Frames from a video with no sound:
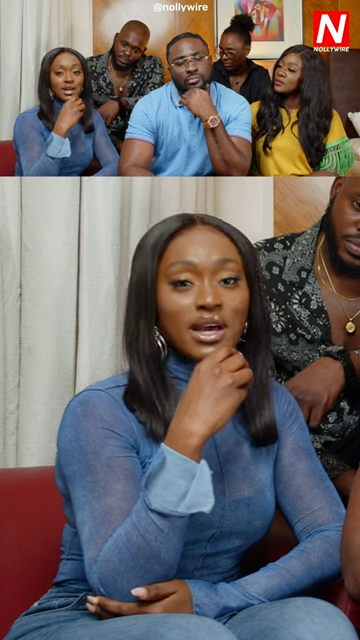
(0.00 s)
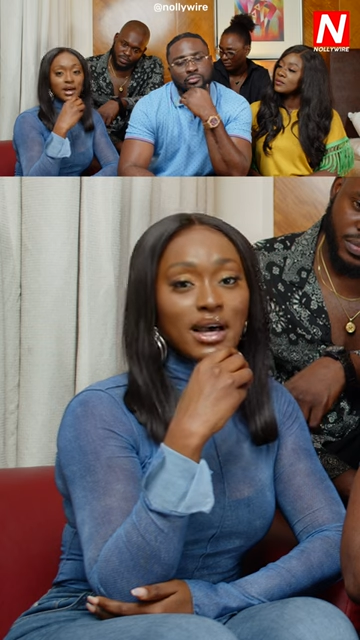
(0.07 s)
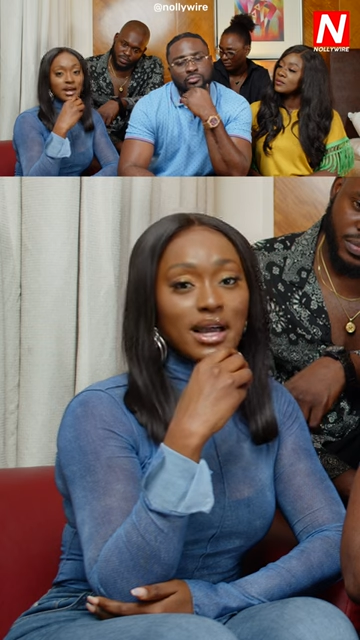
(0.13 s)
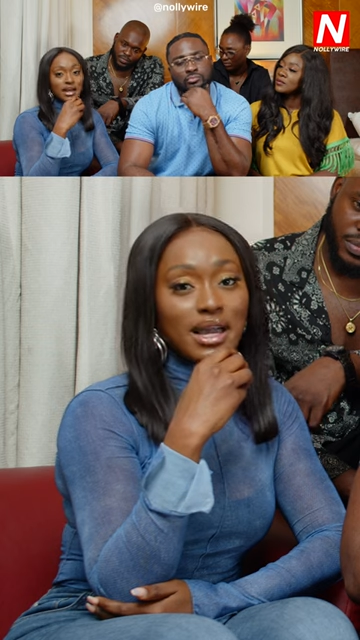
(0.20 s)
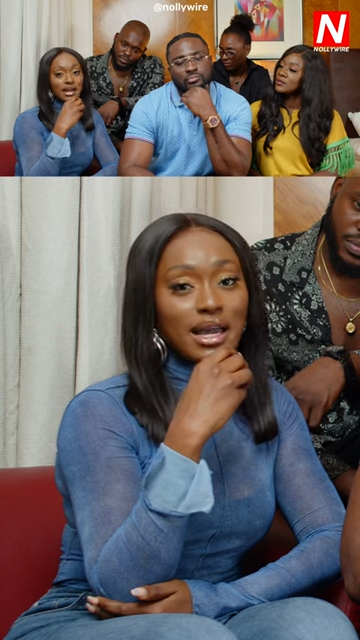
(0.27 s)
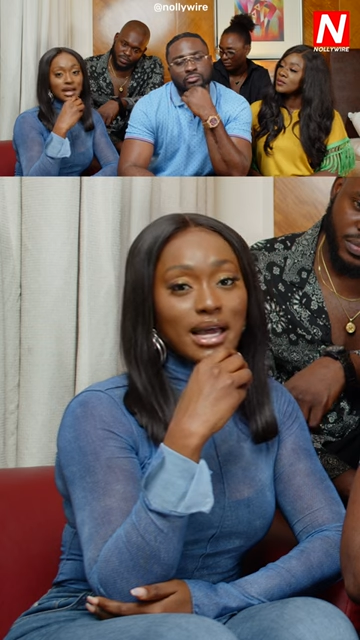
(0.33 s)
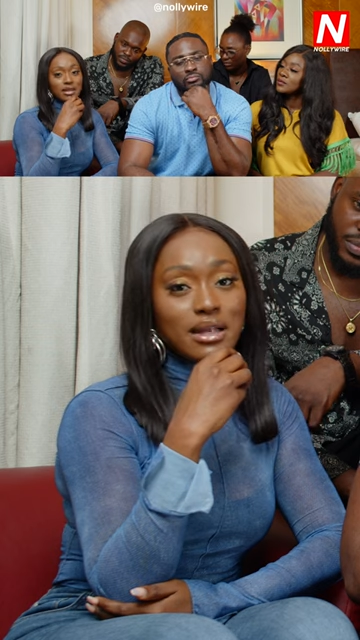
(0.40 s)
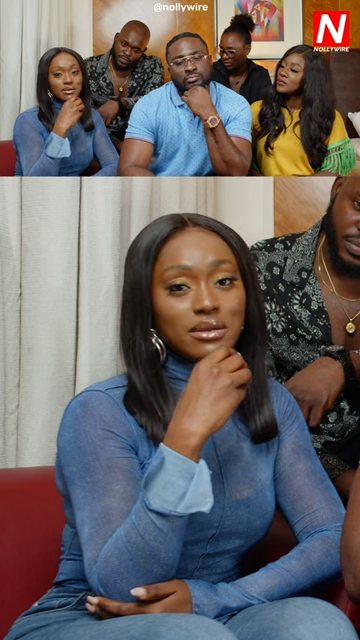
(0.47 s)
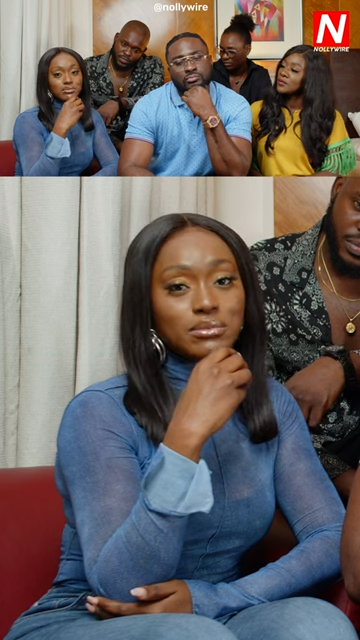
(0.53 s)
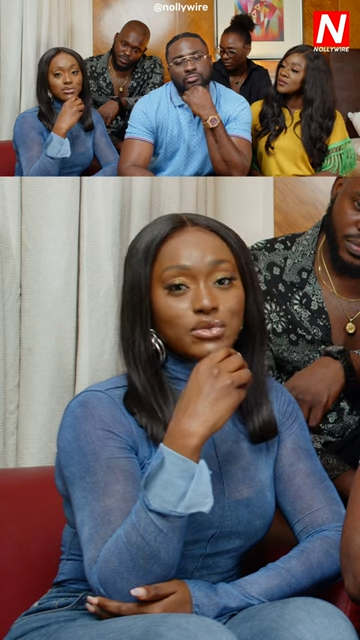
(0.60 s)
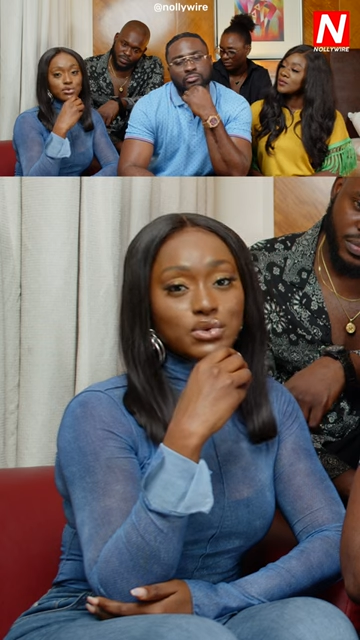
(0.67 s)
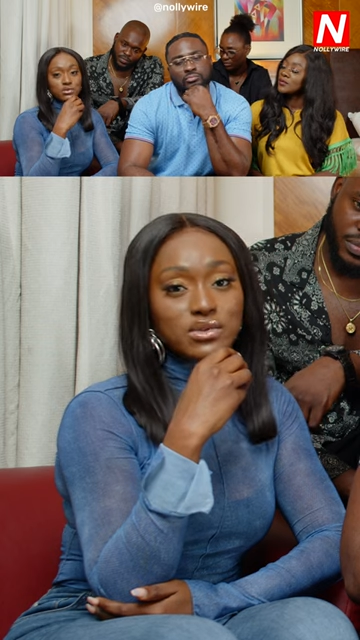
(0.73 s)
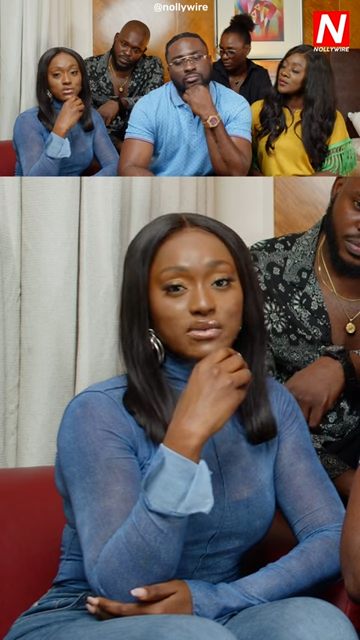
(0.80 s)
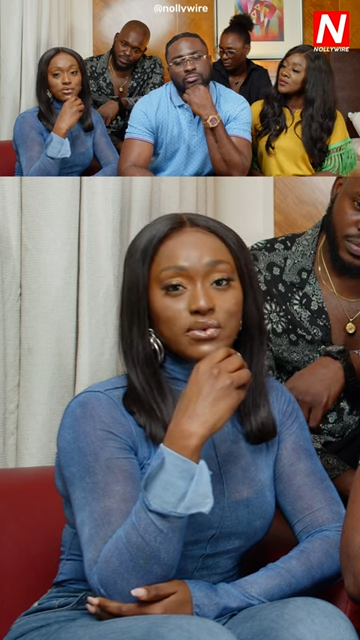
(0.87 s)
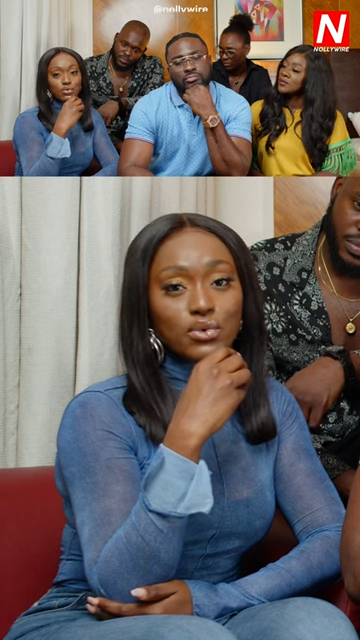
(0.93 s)
I had
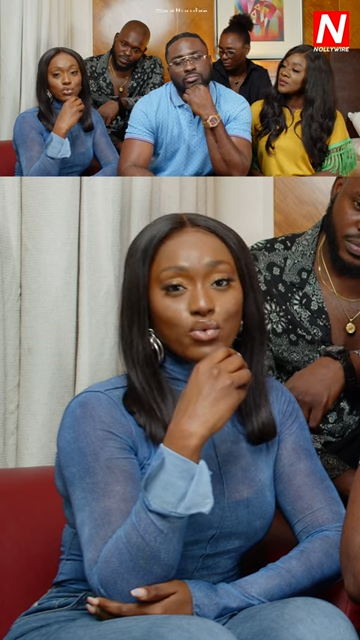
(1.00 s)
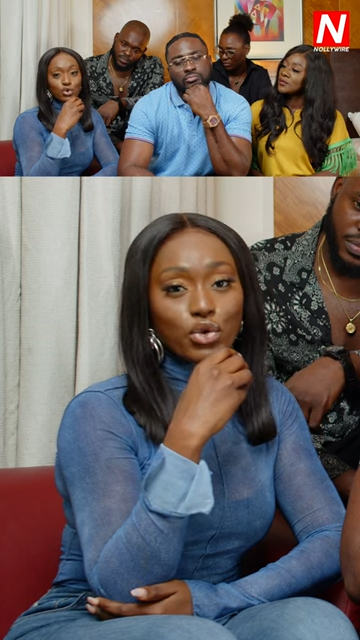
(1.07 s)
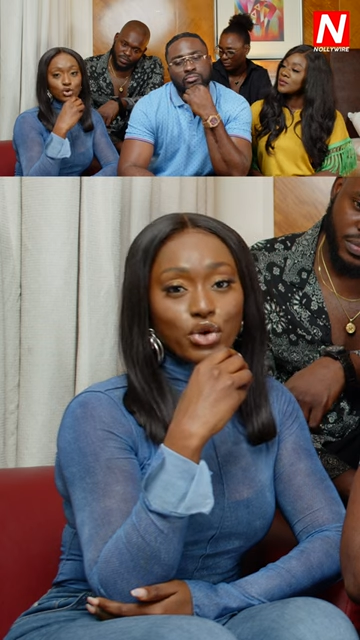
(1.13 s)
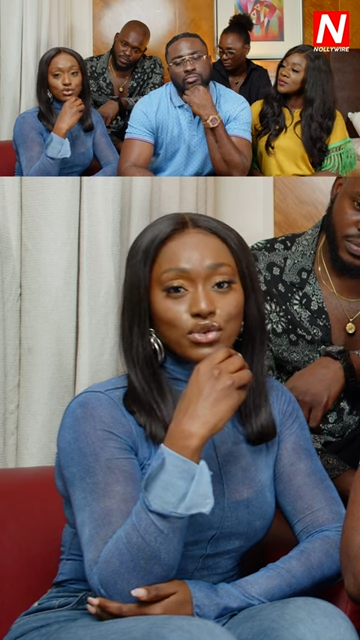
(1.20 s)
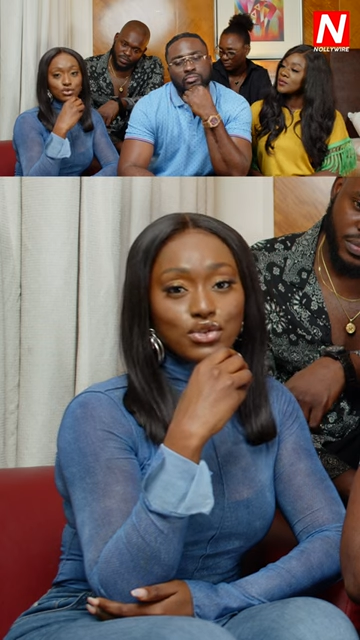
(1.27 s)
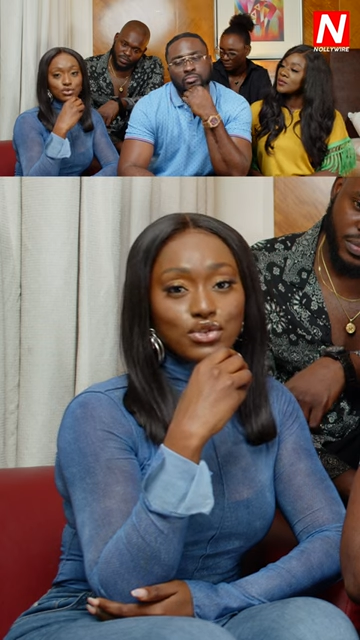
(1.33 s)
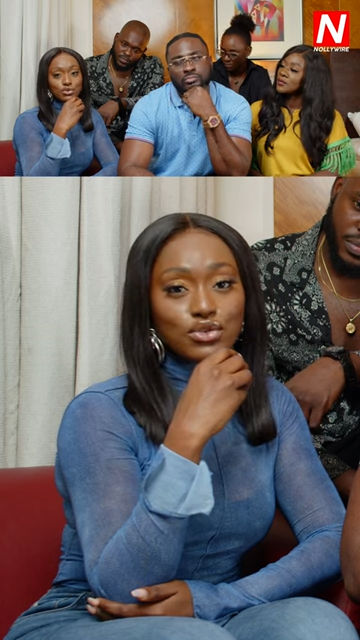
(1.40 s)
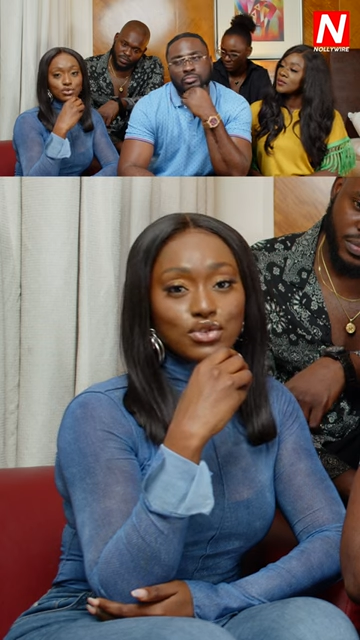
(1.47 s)
most of the work to